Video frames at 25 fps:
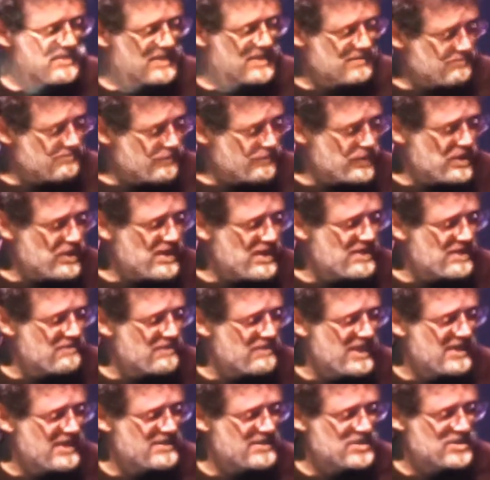in
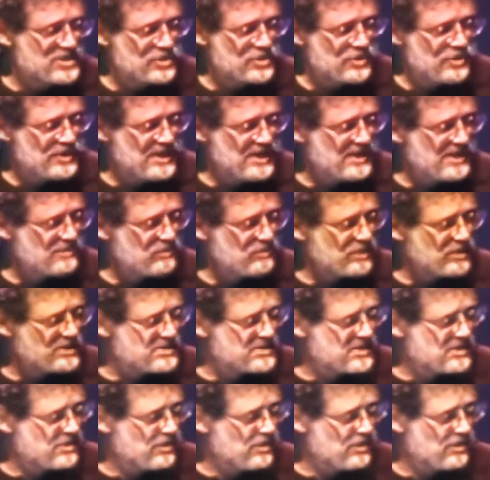primates create
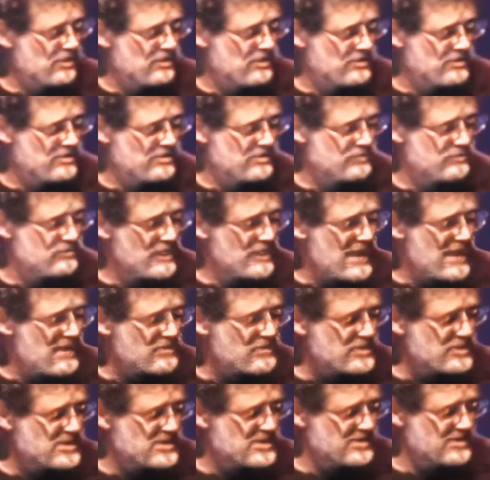what's called
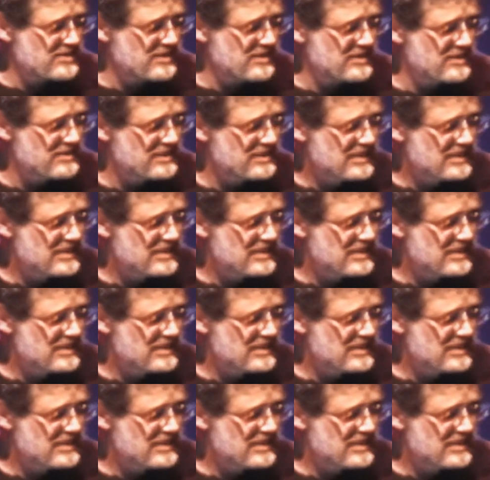arousal.